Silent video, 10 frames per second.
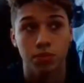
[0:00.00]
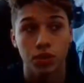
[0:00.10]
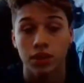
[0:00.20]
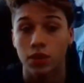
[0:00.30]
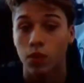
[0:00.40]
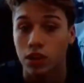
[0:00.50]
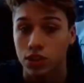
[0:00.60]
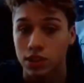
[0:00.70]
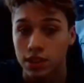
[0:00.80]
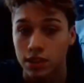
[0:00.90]
Booker T.
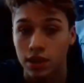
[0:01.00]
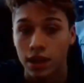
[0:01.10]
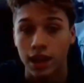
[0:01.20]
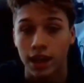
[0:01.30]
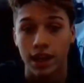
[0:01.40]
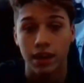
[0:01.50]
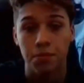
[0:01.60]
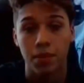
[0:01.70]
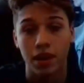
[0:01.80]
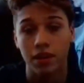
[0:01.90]
Washington. He
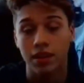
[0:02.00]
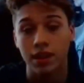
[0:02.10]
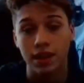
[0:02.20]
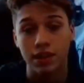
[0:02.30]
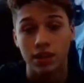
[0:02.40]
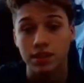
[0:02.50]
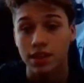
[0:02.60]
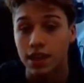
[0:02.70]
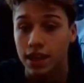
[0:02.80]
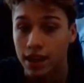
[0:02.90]
compared the
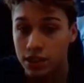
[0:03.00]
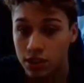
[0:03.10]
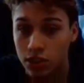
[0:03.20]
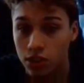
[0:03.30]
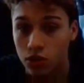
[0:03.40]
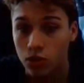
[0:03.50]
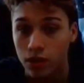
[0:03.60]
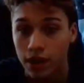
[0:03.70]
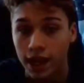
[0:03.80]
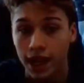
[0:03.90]
Tuskegee Institute
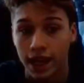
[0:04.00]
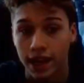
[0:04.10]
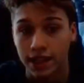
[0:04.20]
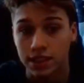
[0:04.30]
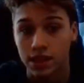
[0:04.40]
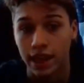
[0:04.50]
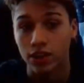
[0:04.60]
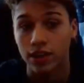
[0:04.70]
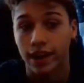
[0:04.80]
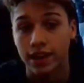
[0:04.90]
in its
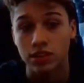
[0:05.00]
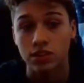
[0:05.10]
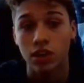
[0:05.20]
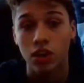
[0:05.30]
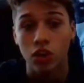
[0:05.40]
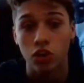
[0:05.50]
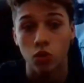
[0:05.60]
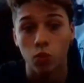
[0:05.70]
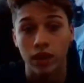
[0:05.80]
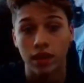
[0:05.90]
later days
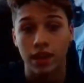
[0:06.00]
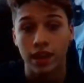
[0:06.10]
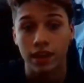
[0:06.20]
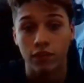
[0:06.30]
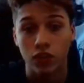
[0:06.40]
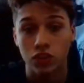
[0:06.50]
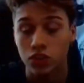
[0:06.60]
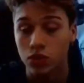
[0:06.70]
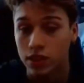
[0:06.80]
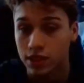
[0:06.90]
to when the first
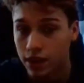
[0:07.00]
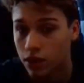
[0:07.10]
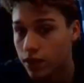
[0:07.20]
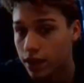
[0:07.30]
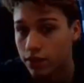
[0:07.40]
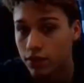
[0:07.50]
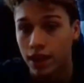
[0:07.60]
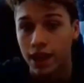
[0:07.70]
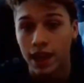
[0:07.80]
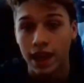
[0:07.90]
students had arrived.
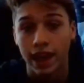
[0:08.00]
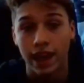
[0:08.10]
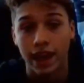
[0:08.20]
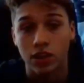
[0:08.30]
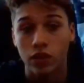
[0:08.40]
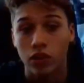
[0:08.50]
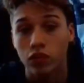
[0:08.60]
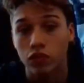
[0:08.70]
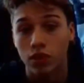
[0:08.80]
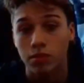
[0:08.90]
It had
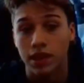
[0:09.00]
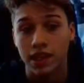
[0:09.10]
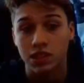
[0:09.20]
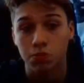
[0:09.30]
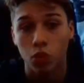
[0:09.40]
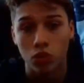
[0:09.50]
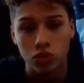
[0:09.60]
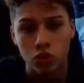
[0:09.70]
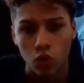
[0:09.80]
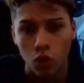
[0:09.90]
grown from this poor
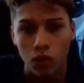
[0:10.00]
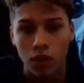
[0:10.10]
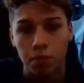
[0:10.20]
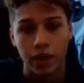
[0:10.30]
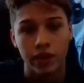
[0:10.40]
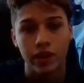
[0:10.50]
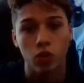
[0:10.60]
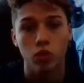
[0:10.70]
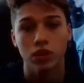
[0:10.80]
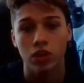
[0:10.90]
school, barely
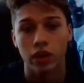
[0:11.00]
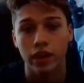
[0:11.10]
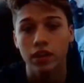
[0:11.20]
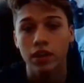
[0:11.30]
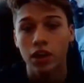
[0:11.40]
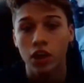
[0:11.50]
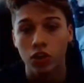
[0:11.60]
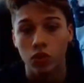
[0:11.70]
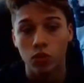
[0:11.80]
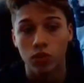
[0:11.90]
holding on,
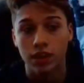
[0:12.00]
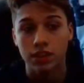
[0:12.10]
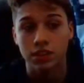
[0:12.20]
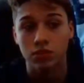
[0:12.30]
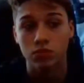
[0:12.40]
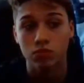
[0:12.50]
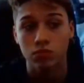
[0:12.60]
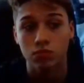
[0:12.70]
to this